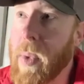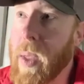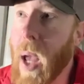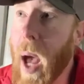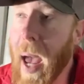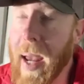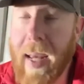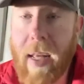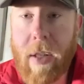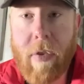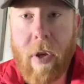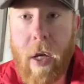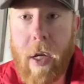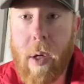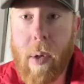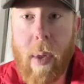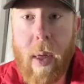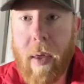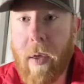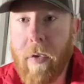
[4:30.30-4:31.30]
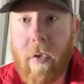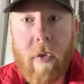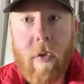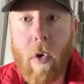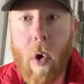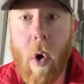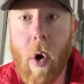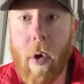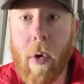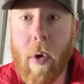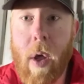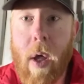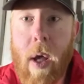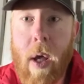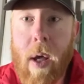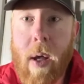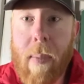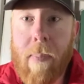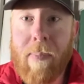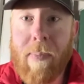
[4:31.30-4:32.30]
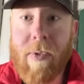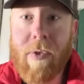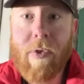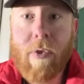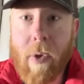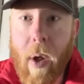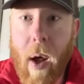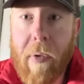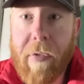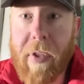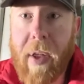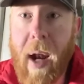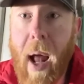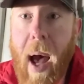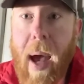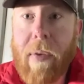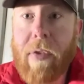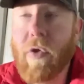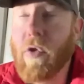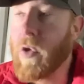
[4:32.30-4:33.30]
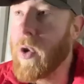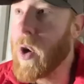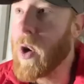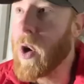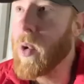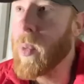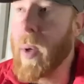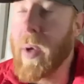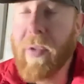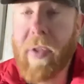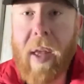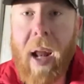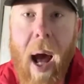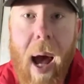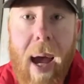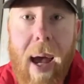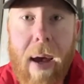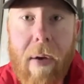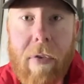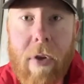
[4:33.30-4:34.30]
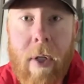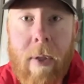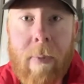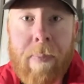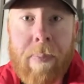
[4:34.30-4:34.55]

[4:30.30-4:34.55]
I can tell you that this is all stuff that I've struggled with, that I have